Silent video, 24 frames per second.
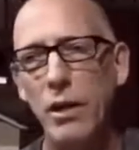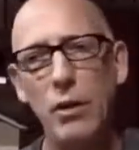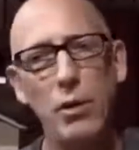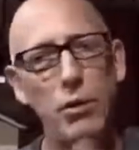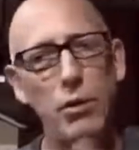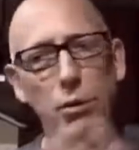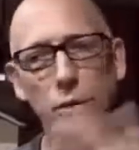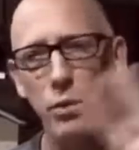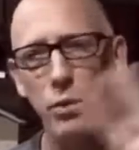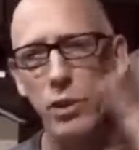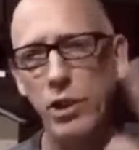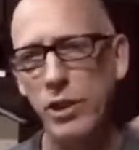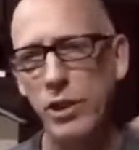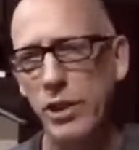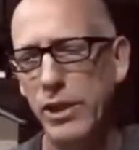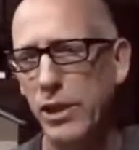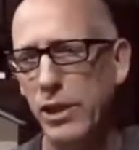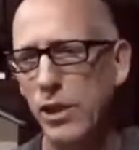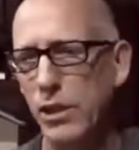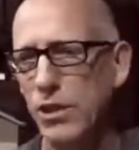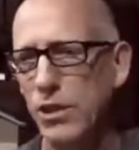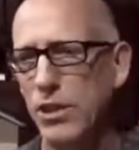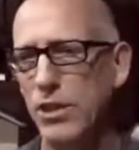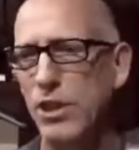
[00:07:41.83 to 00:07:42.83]
Really
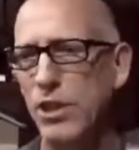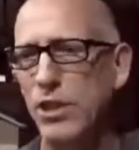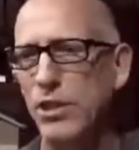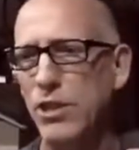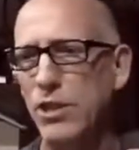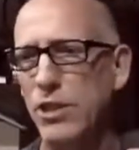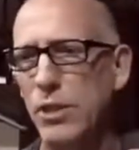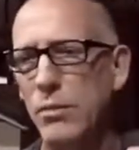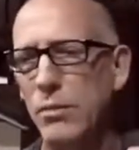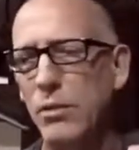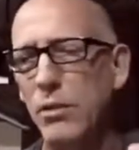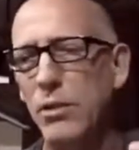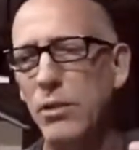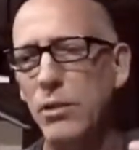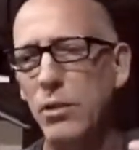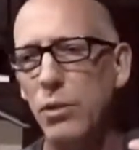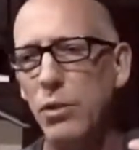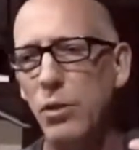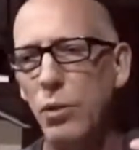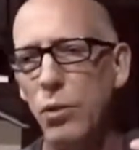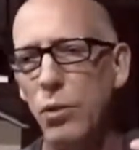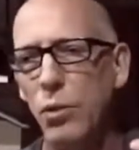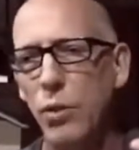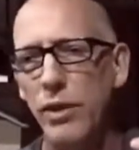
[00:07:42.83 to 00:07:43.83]
good system
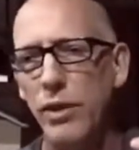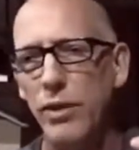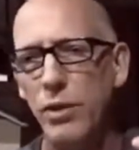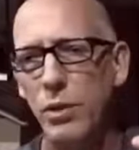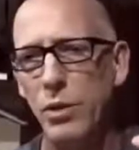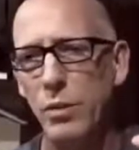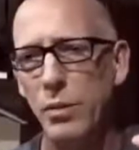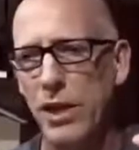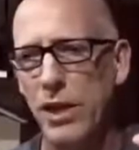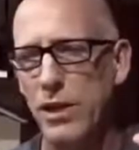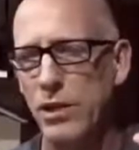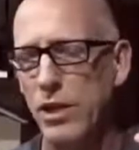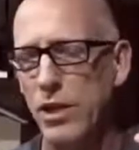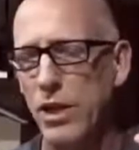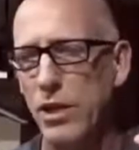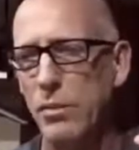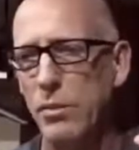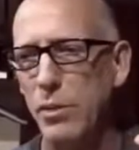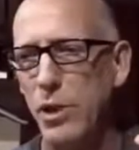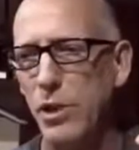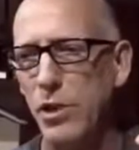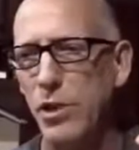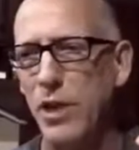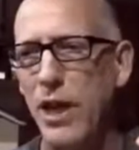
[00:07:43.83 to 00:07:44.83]
when your best
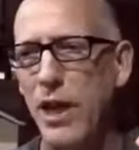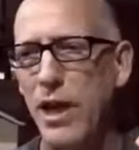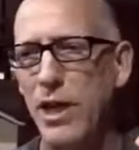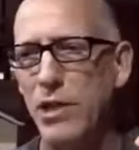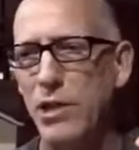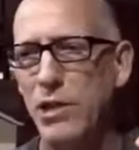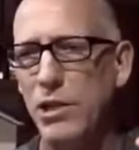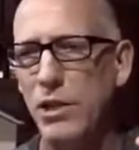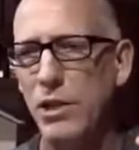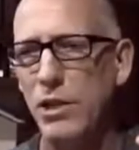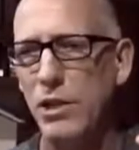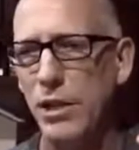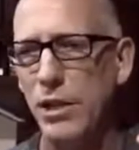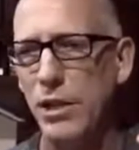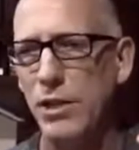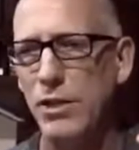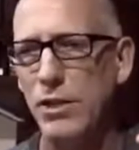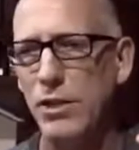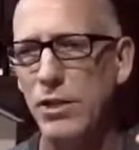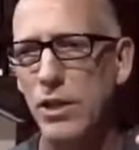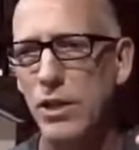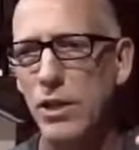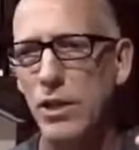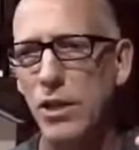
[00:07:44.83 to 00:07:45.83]
communication
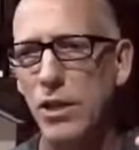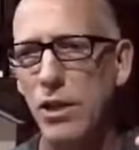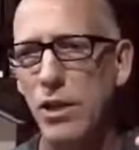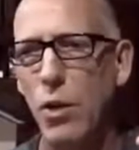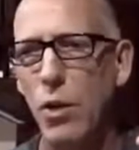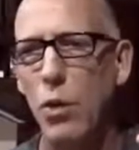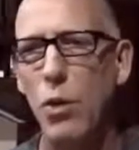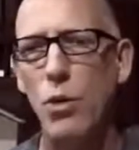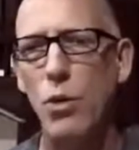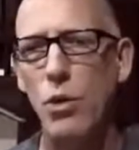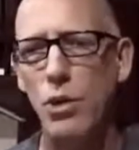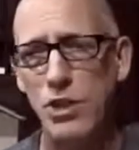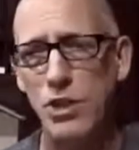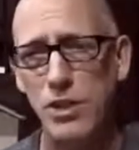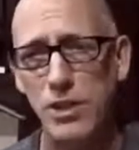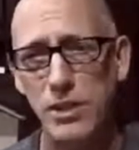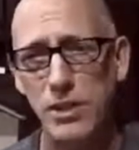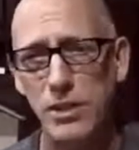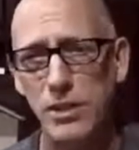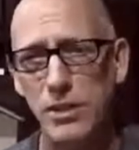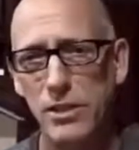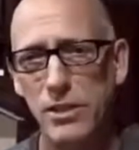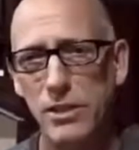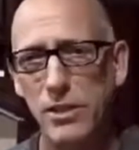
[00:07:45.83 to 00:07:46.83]
is a
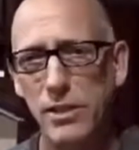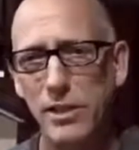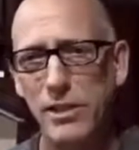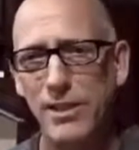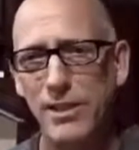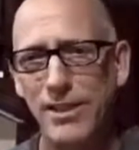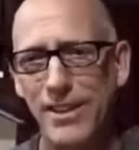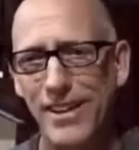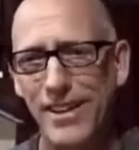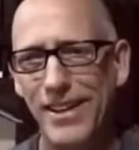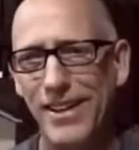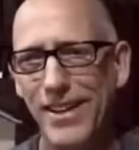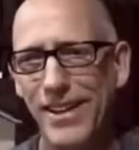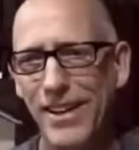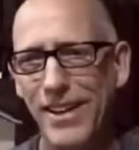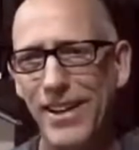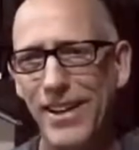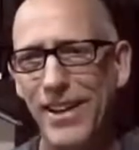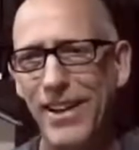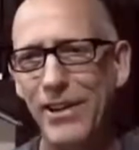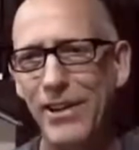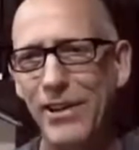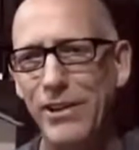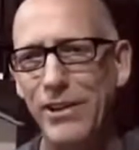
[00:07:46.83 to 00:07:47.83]
horse.
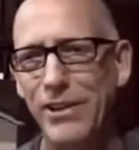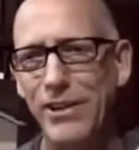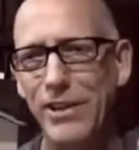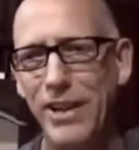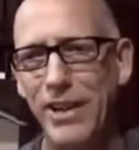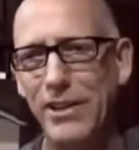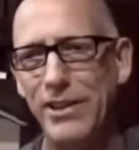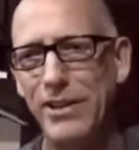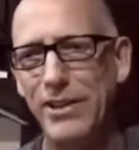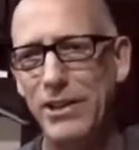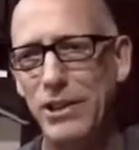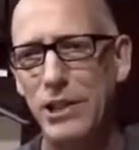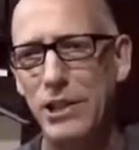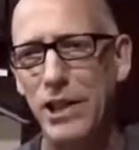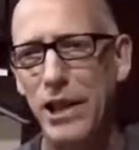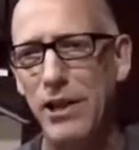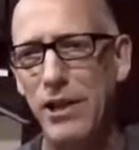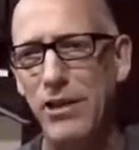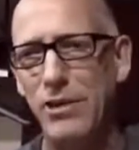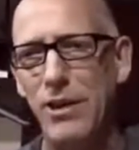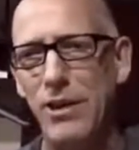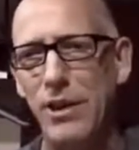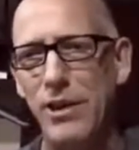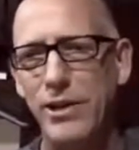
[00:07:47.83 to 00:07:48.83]
Here, take this
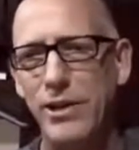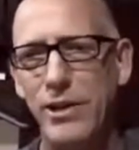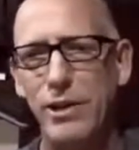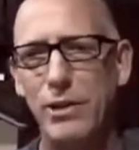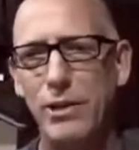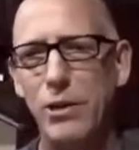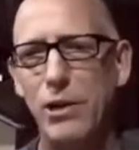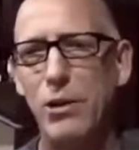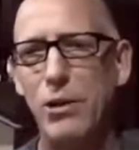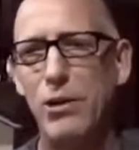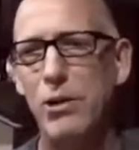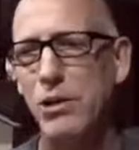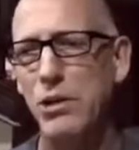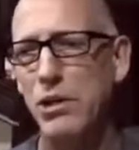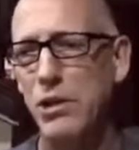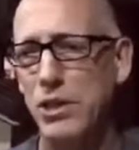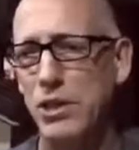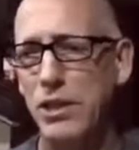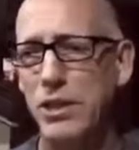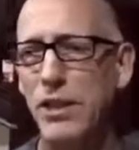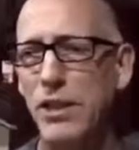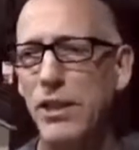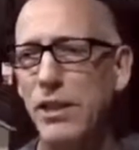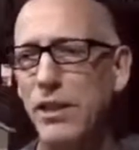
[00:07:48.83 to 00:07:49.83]
letter on your
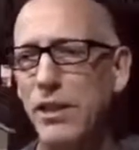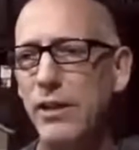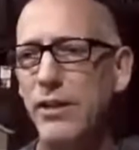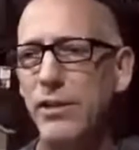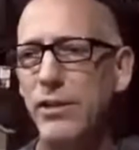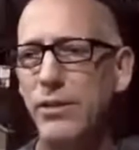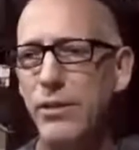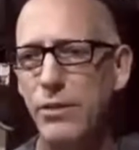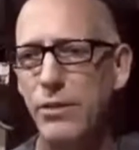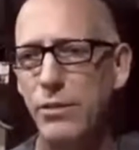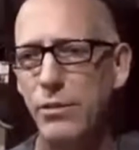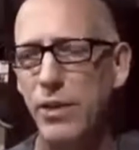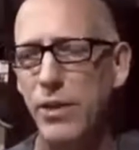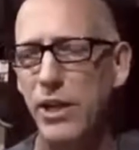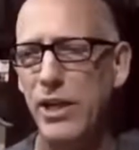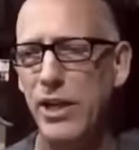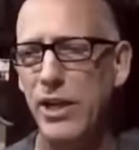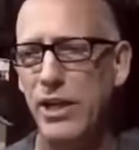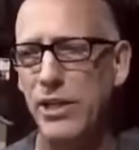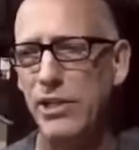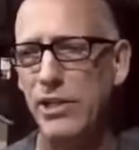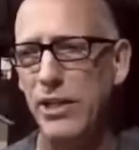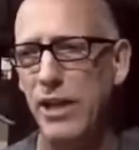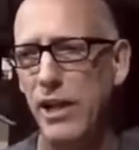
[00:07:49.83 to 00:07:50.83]
horse 3
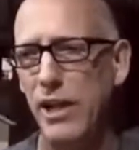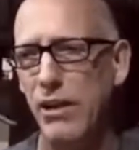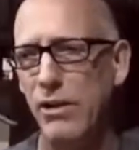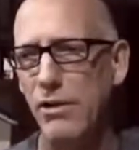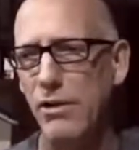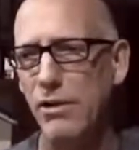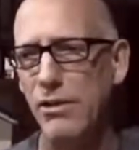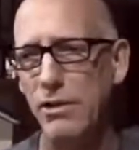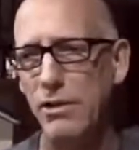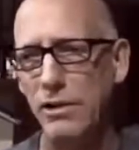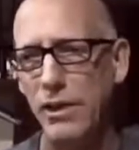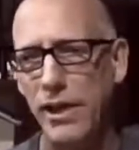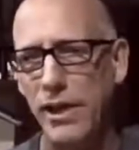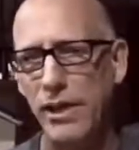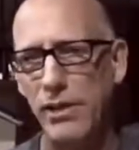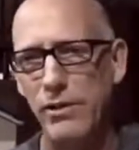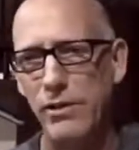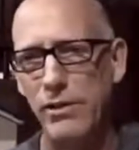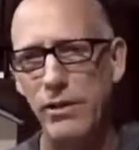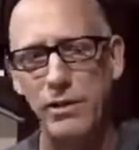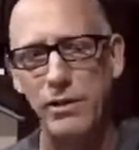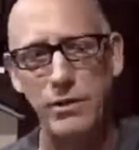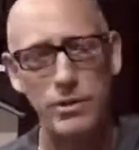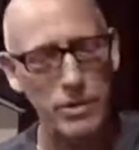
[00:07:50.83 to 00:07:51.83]
days
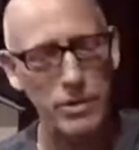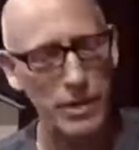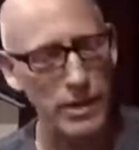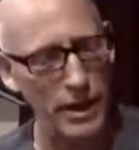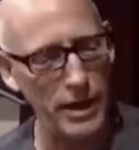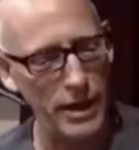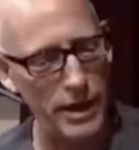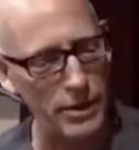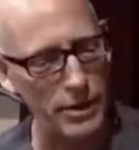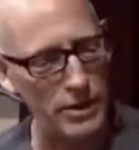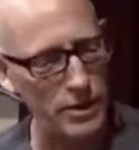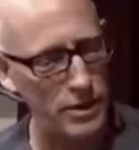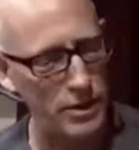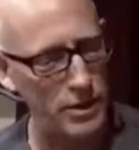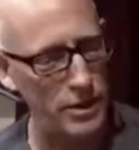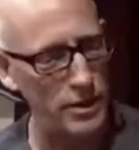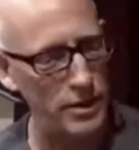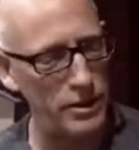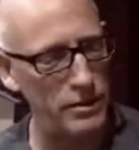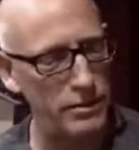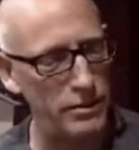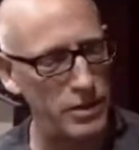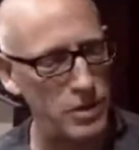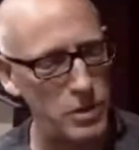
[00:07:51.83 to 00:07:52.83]
later and
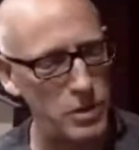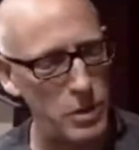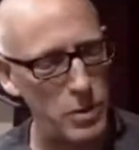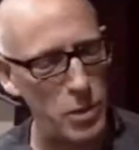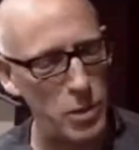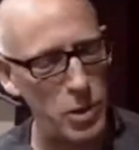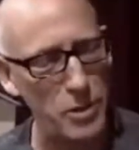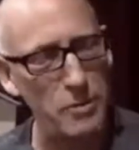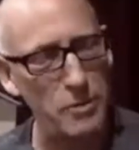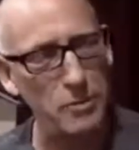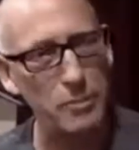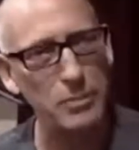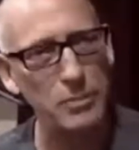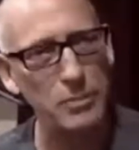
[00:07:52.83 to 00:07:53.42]
deliver it somewhere.